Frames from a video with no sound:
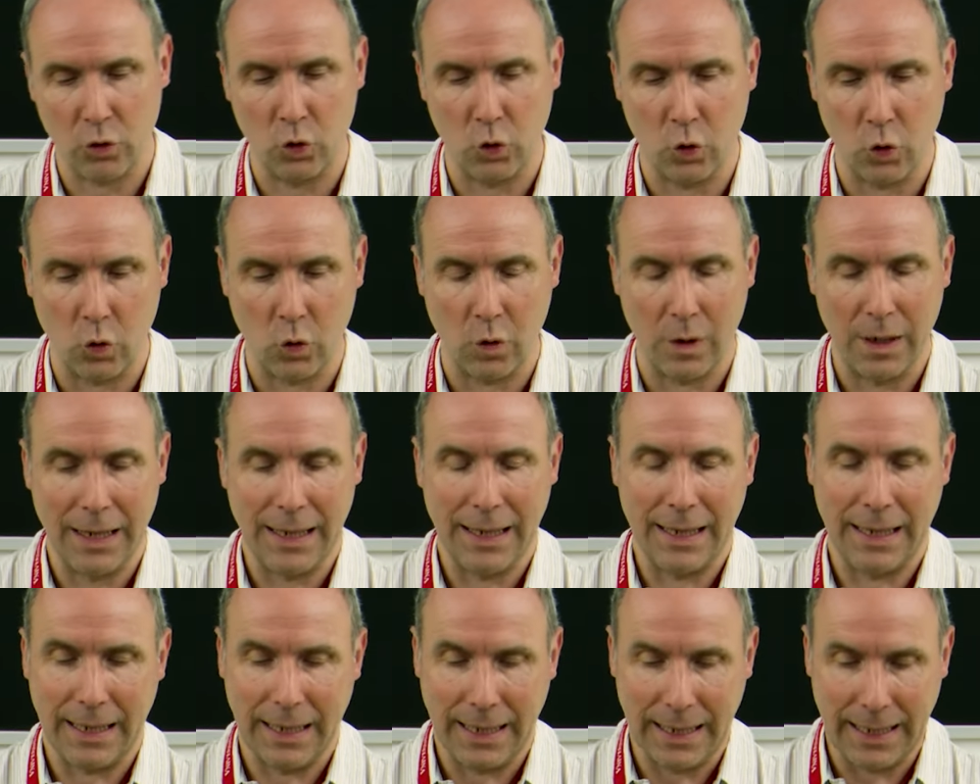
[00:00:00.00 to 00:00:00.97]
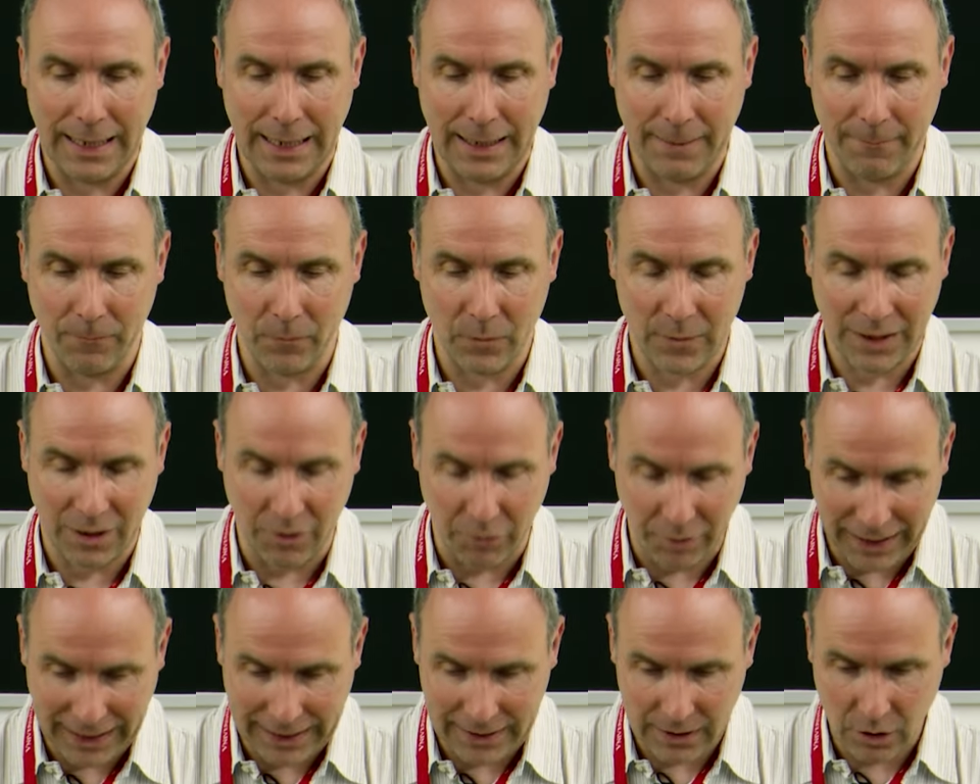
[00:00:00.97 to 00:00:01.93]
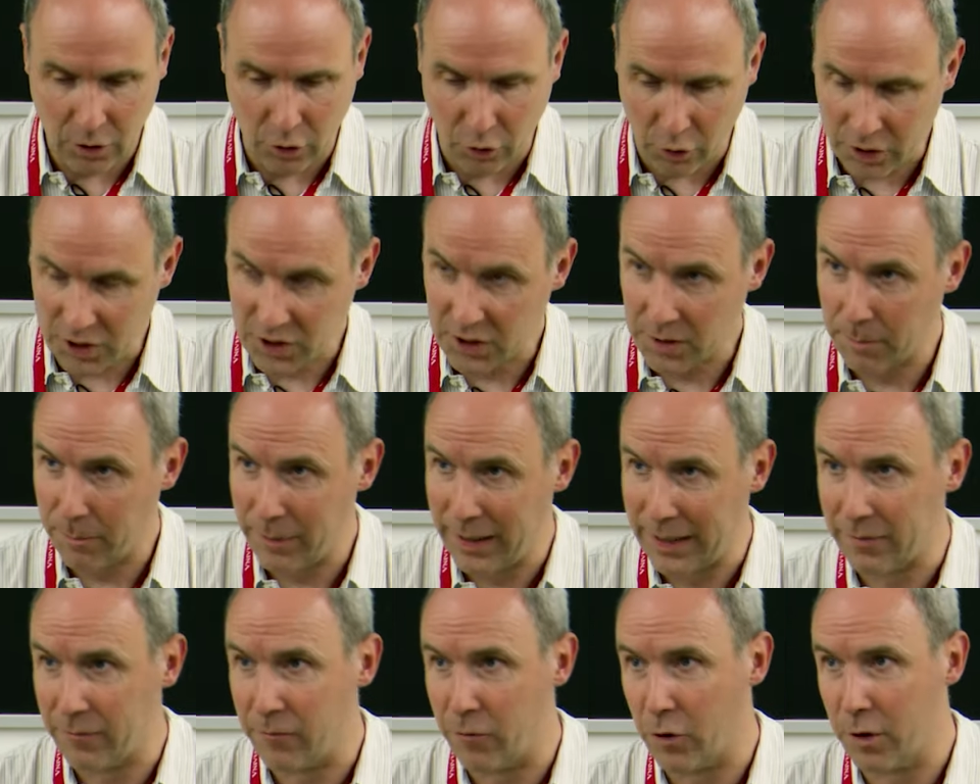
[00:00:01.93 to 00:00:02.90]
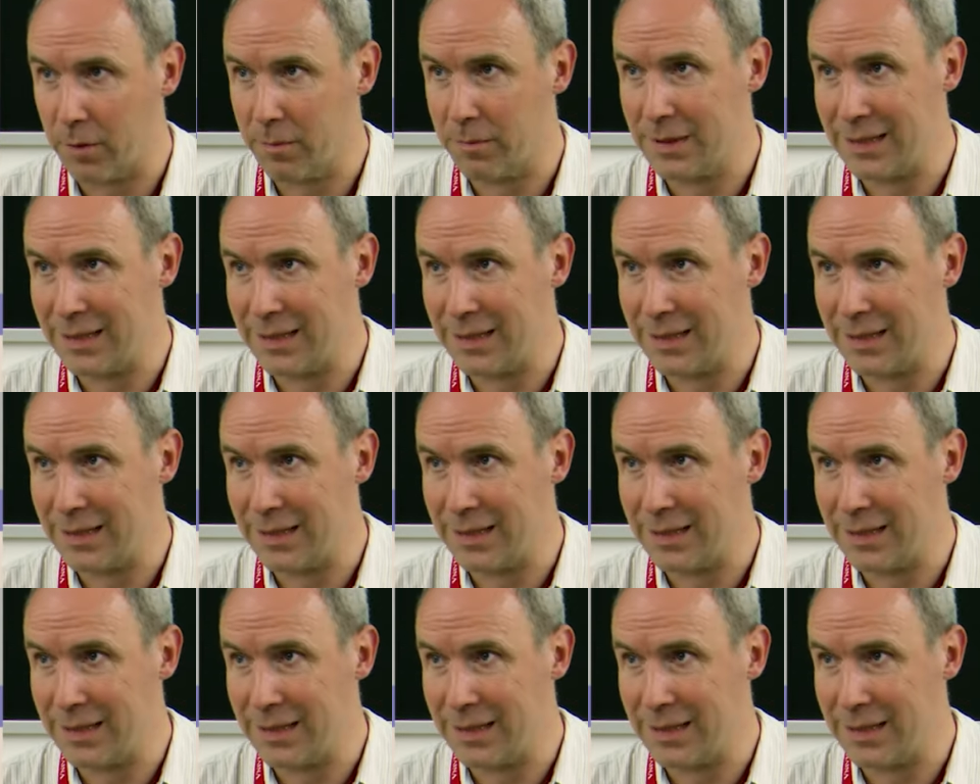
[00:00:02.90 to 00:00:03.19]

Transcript: to create cross-platform